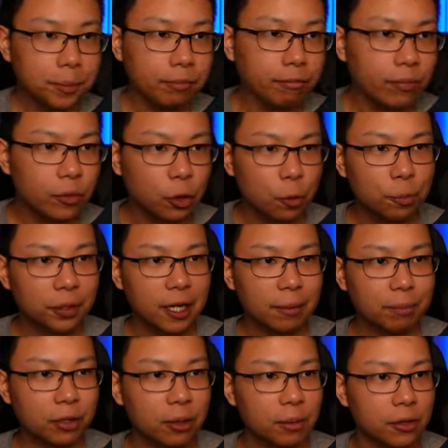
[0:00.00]
New player
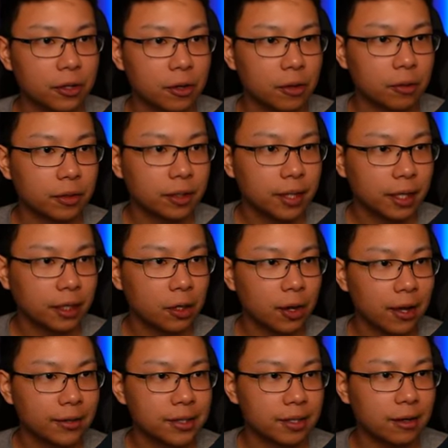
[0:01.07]
promo code. Hello, I
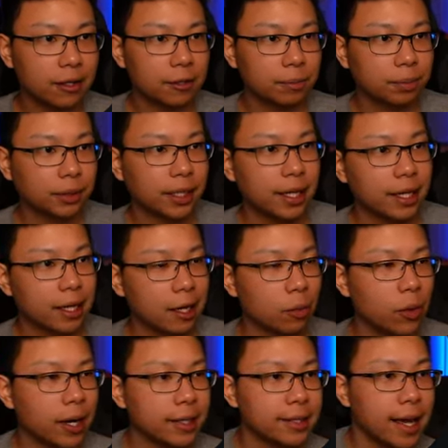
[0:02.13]
started playing and I
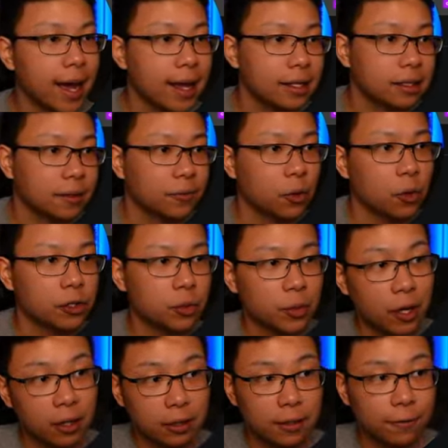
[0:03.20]
wanted to ask, of course we
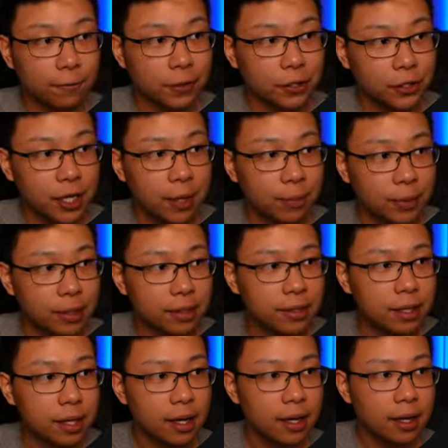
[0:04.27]
all love free champions,
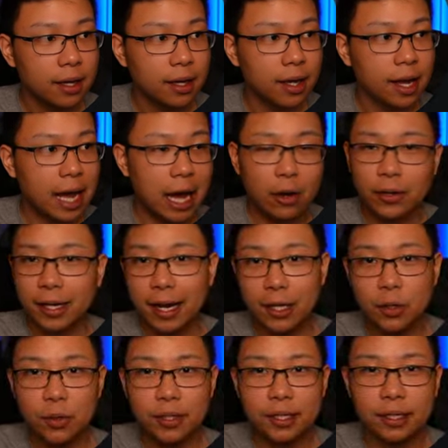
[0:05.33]
how could I
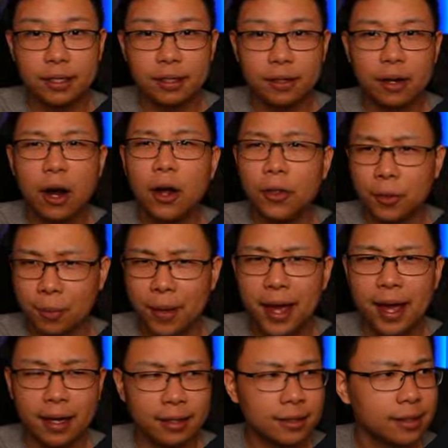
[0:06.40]
use it on the
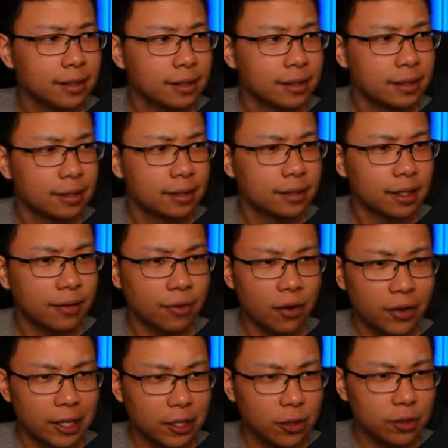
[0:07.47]
max? I've
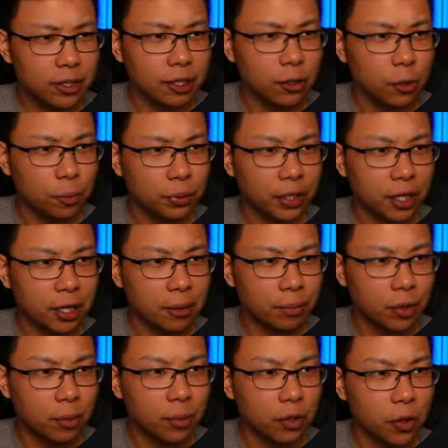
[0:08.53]
already used the new player
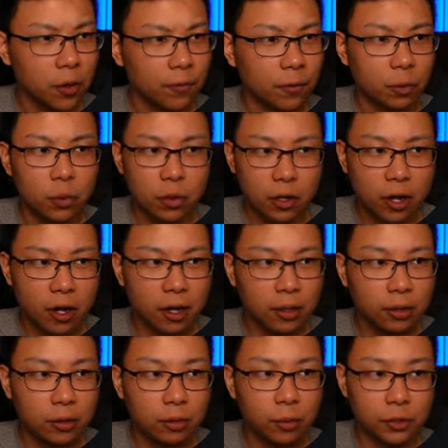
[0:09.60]
promo code for Wukong,
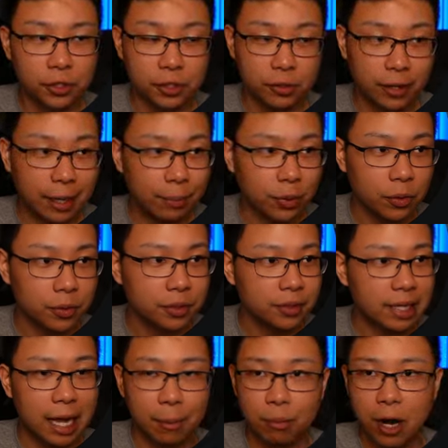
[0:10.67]
which is a great boost.
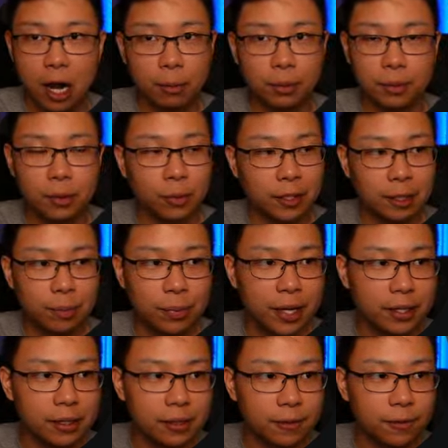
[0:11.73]
Yeah, probably one of the
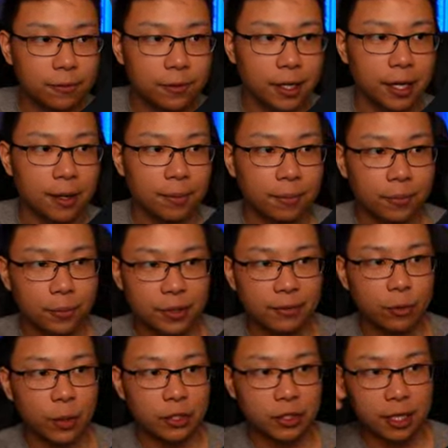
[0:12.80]
best um,
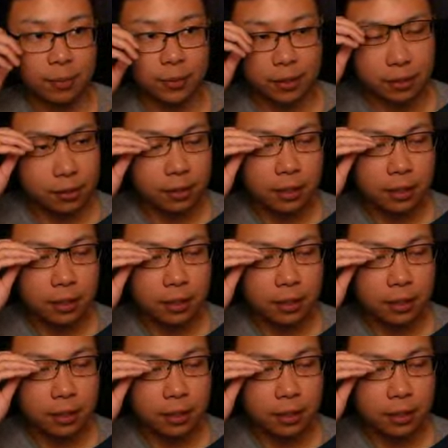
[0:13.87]
giveaway champions.